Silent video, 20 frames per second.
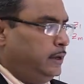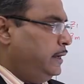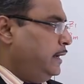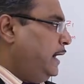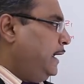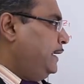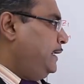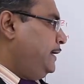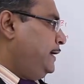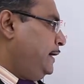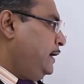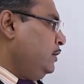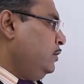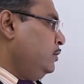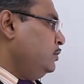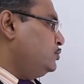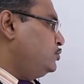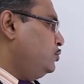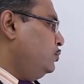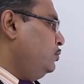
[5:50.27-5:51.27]
And here
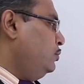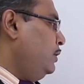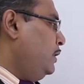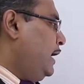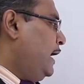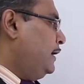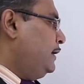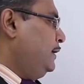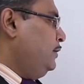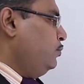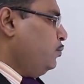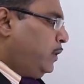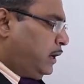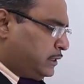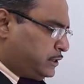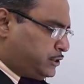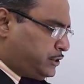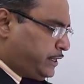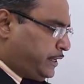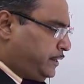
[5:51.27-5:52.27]
also at in
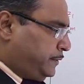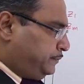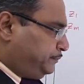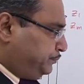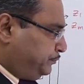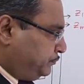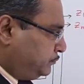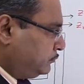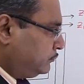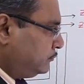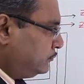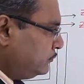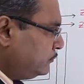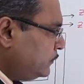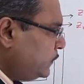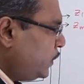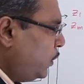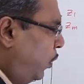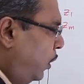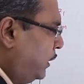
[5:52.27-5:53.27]
one state
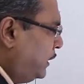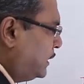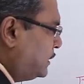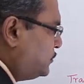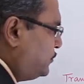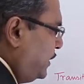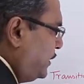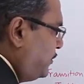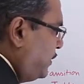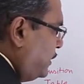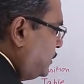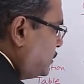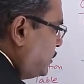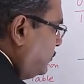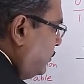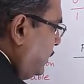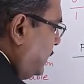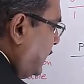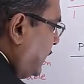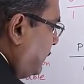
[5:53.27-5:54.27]
only the state transition
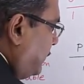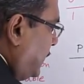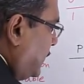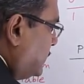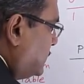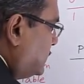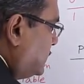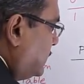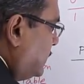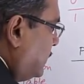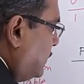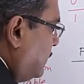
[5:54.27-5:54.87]
will take place.